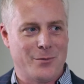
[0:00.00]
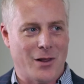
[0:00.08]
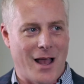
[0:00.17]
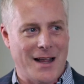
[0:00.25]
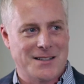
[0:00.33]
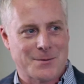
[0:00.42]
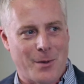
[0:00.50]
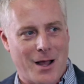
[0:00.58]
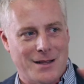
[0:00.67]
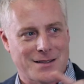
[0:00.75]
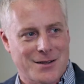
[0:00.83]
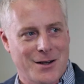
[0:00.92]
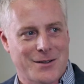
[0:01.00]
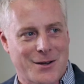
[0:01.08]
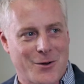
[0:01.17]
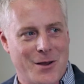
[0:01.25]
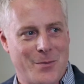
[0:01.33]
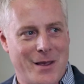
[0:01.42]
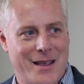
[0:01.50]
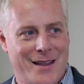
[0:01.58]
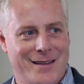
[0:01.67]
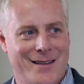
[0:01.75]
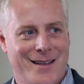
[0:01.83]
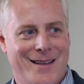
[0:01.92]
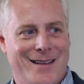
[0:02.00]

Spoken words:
blind spots start to creep in.